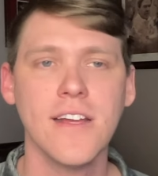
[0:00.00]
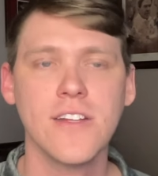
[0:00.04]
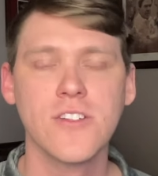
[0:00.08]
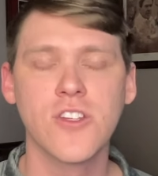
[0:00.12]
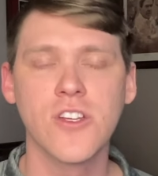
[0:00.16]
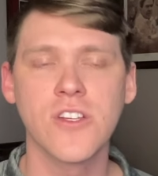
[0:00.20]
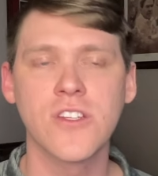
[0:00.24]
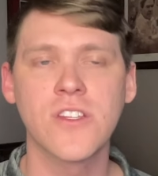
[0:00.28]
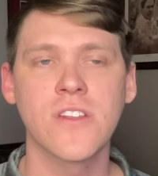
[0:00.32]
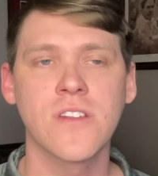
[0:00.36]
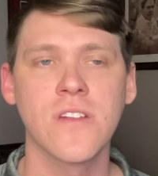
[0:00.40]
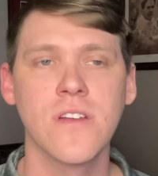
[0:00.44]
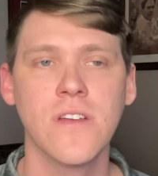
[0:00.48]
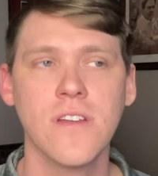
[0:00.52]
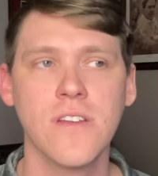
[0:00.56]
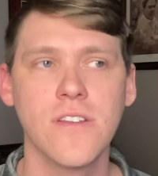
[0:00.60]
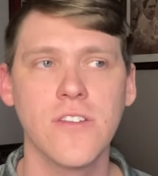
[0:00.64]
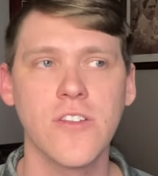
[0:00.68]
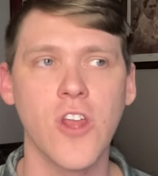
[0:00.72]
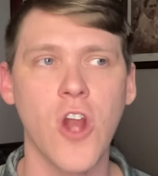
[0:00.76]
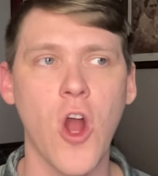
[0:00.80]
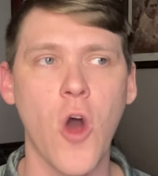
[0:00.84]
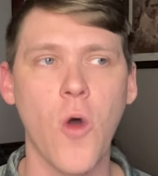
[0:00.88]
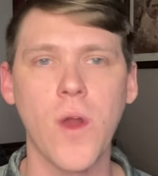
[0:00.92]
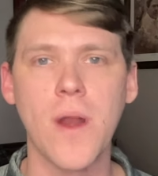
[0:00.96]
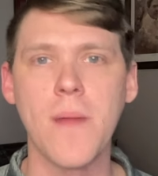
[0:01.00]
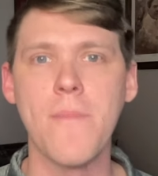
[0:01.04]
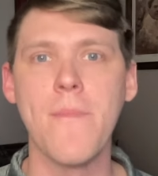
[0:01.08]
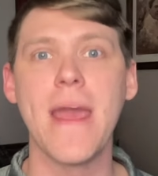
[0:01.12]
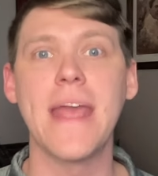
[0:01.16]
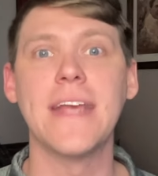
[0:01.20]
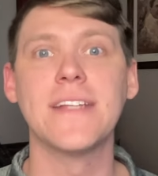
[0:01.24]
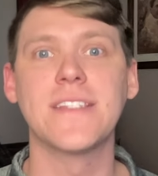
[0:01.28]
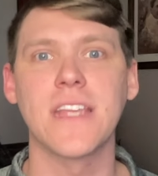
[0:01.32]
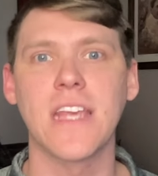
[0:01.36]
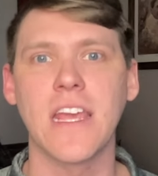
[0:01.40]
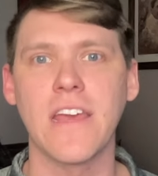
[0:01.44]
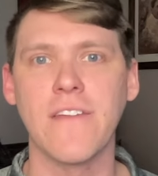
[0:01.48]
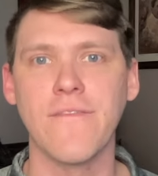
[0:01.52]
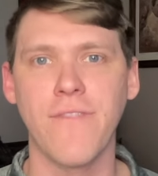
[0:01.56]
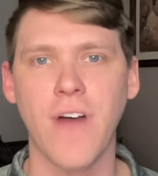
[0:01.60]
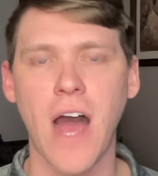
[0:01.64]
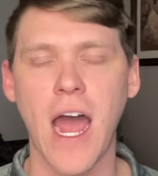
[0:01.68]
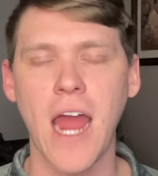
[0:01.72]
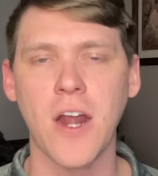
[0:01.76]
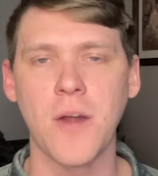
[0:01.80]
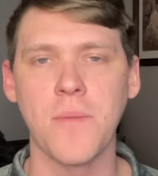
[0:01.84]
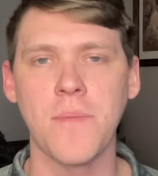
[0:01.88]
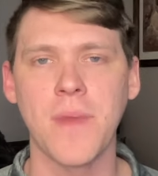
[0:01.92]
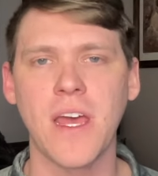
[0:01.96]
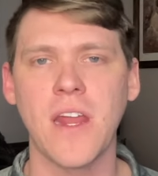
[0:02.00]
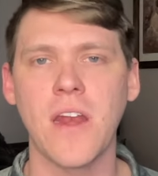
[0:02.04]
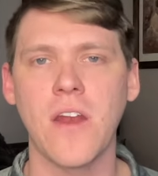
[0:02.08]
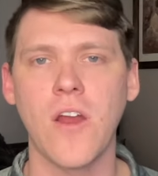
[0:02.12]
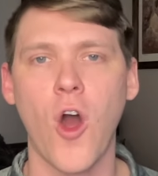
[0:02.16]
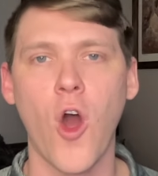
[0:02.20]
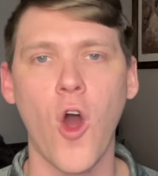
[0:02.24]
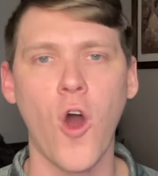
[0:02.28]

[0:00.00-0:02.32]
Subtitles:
just, you know, an amazing environment